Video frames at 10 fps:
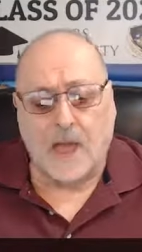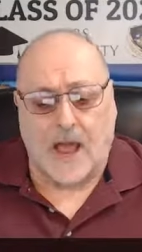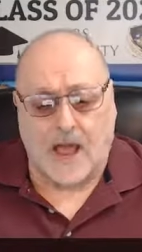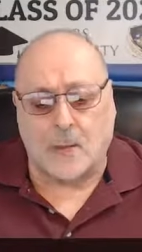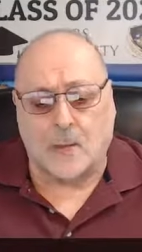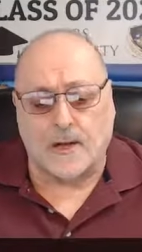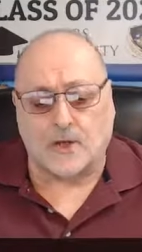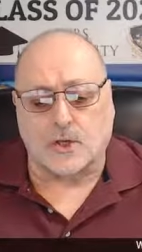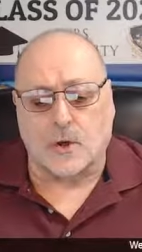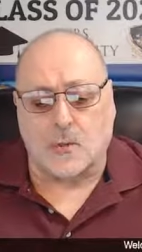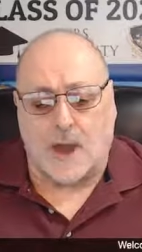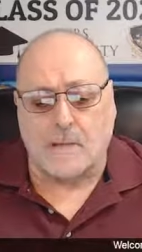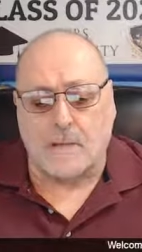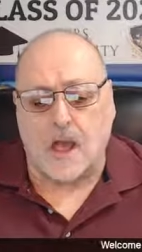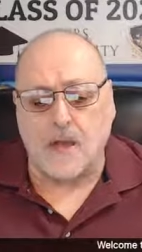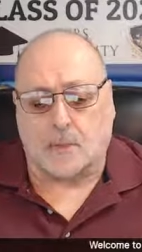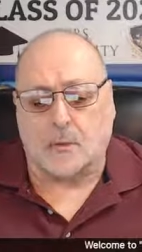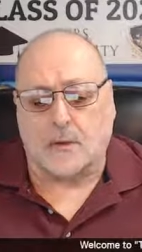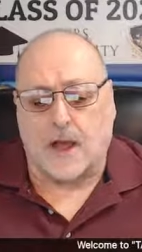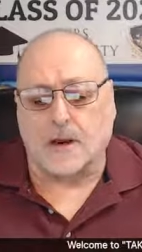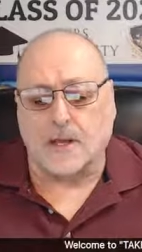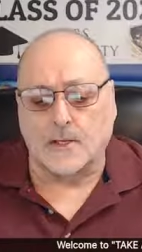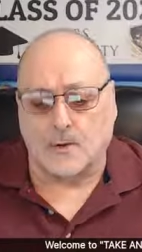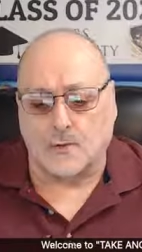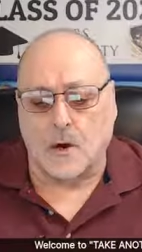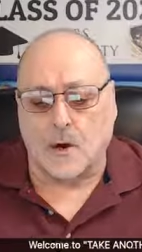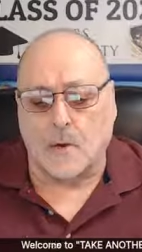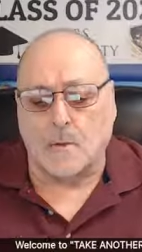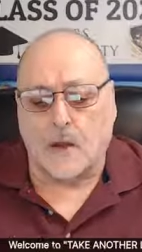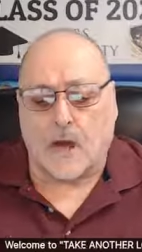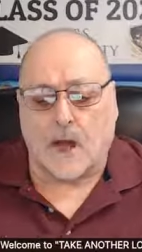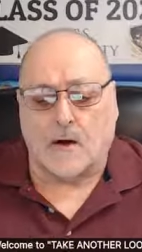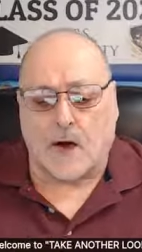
at which the rabbi pulled out his robe uh,